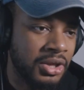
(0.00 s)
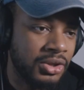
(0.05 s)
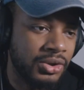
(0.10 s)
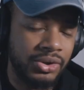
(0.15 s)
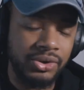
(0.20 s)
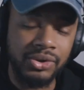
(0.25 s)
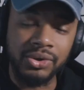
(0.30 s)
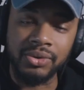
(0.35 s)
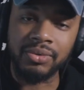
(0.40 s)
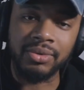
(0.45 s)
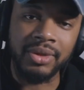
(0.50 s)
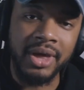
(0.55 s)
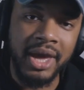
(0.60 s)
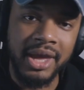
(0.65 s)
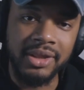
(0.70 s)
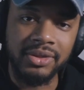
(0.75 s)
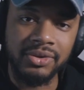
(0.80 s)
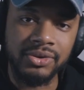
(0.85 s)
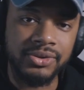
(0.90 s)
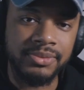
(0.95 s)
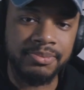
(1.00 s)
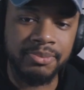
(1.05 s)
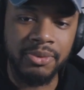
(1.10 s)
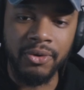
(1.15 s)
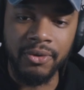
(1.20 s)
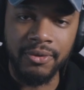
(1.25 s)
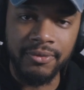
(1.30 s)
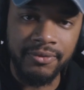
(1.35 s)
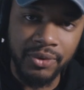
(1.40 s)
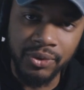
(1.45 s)
You could do that. There's
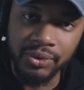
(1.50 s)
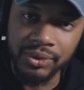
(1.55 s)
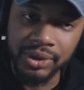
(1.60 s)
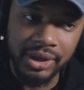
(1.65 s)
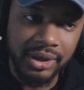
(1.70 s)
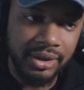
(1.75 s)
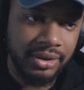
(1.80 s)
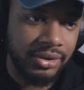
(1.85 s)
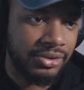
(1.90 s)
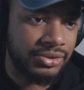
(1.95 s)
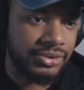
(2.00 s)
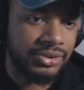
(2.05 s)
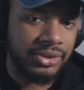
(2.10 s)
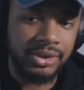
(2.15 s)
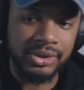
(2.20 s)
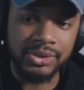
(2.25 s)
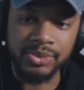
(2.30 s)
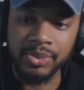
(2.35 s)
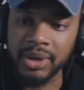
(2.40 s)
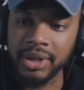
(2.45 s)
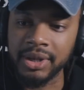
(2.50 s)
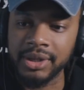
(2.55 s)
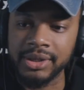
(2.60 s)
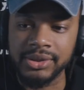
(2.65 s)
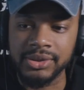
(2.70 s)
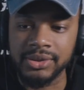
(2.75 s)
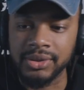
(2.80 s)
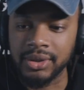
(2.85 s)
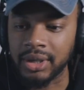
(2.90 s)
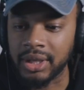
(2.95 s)
poll voting. There's as well
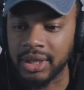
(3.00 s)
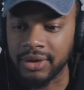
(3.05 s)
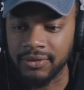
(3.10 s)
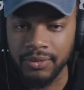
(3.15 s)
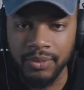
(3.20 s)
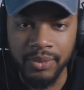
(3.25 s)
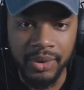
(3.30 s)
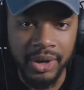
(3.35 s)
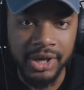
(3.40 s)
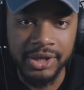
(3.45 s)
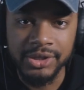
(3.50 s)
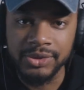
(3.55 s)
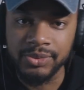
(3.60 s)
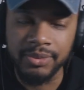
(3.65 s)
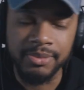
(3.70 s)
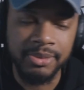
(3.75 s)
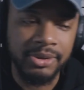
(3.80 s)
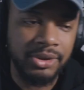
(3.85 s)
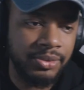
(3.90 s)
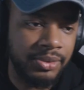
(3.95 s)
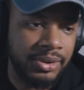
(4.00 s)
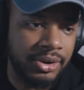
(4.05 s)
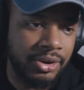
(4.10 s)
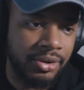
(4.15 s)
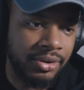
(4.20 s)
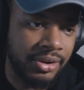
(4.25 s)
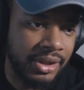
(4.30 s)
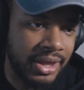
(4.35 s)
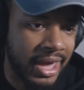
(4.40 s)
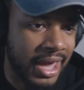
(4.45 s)
as the giveaways. We've been doing
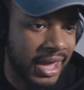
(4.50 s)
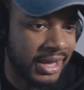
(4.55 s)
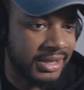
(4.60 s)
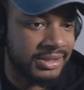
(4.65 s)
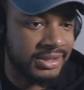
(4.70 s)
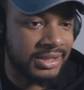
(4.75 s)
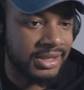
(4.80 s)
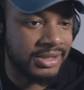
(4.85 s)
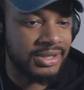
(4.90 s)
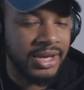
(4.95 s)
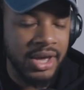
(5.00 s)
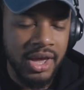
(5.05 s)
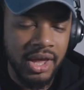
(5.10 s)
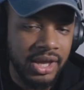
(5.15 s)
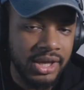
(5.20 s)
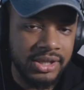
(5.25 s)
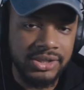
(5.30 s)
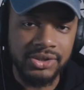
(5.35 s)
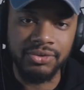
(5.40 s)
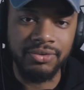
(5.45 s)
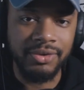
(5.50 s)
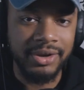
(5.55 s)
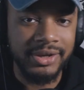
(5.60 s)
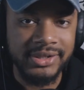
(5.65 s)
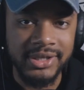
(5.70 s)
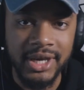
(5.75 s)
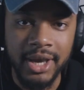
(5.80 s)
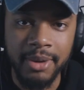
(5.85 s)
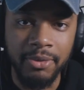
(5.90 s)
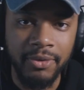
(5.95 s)
early access. It's a
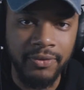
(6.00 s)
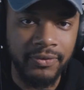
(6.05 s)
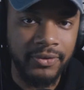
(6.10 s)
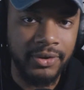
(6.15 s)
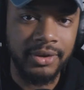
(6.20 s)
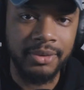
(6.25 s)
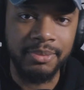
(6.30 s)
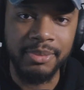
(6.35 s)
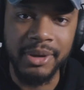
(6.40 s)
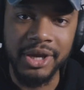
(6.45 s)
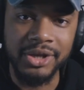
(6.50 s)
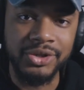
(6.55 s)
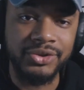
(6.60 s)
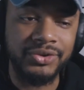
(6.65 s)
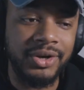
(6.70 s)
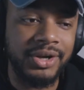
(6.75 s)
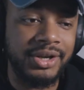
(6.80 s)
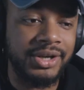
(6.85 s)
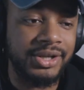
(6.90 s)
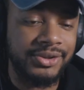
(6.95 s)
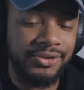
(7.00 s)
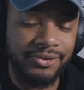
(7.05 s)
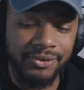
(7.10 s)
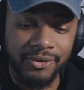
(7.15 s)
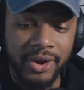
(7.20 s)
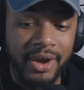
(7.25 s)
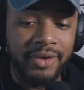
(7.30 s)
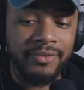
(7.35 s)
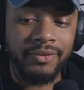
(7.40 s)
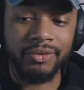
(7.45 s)
great time over on the Patreon. It's
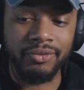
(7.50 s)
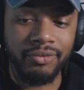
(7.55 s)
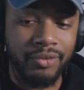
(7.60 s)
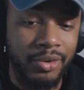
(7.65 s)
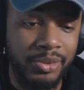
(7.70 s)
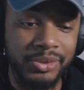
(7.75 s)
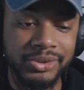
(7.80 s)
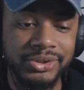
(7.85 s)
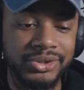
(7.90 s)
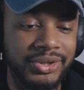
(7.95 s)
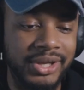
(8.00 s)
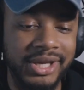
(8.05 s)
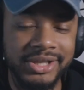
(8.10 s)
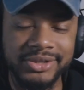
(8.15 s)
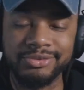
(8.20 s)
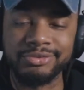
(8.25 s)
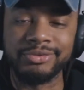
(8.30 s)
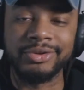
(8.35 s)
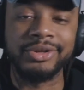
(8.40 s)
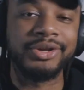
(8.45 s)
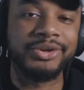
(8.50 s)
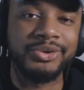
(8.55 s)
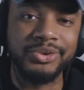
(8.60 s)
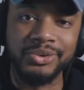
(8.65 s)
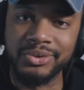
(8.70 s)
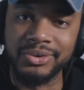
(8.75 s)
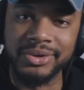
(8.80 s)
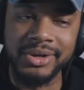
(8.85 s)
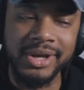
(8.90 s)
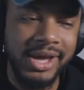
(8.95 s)
forever growing, so that's really
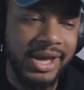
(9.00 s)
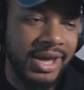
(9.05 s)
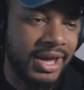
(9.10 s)
cool.